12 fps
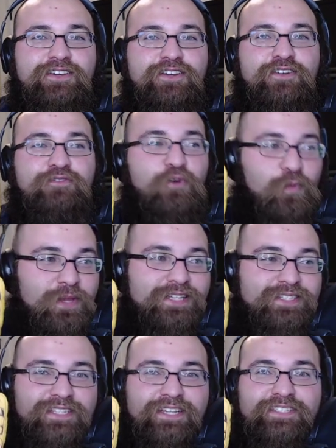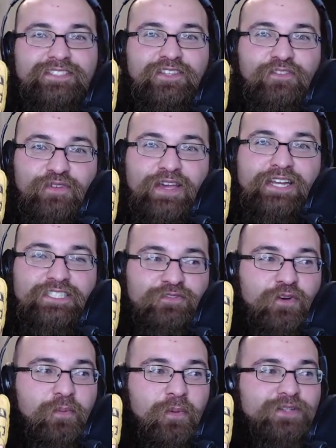for week 6 of the fantasy
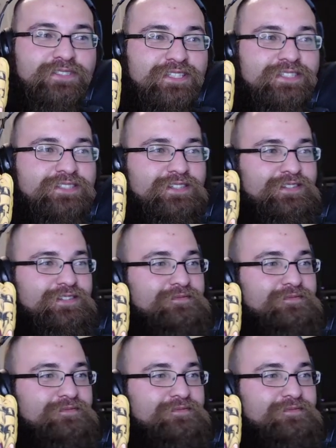football season.